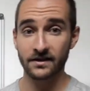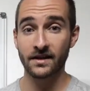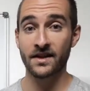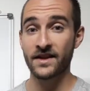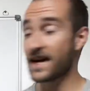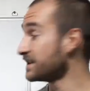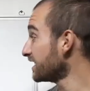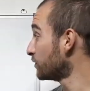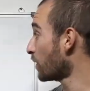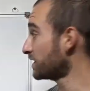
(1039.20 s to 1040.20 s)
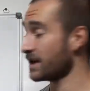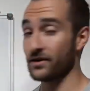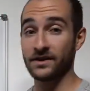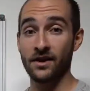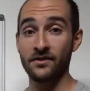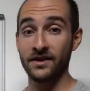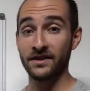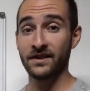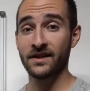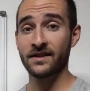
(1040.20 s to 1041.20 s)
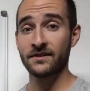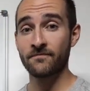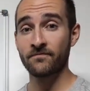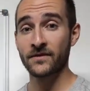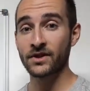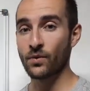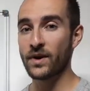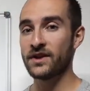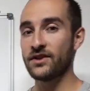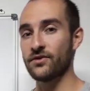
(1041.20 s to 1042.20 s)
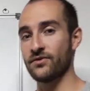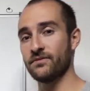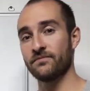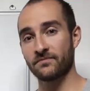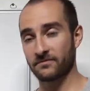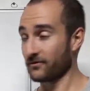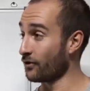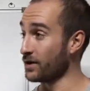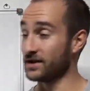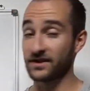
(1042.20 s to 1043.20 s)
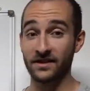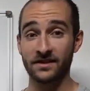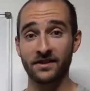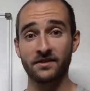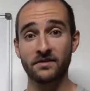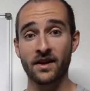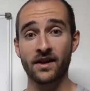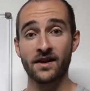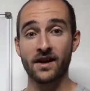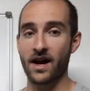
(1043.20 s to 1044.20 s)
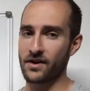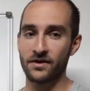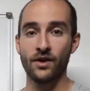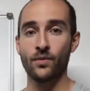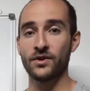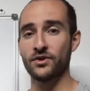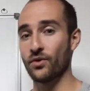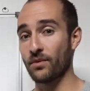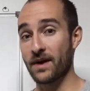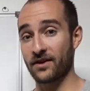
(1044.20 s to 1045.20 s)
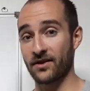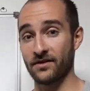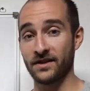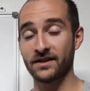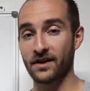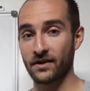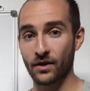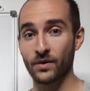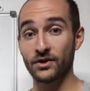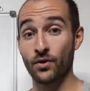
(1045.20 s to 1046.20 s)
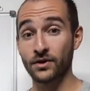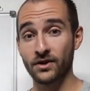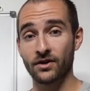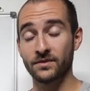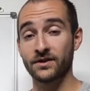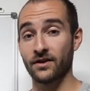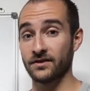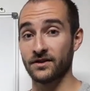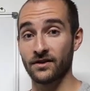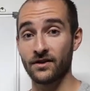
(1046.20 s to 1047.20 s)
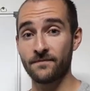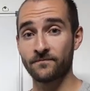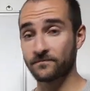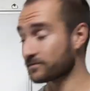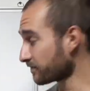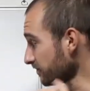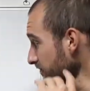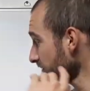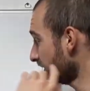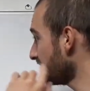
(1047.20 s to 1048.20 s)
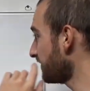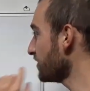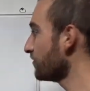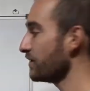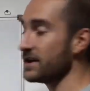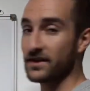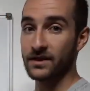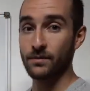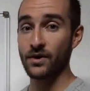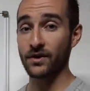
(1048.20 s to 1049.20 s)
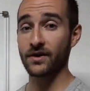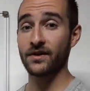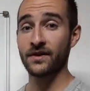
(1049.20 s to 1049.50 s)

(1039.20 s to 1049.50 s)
And that is what our tone is. So when you, for instance, I don't know what your background is, I don't know what your circumstances are, if you read this book,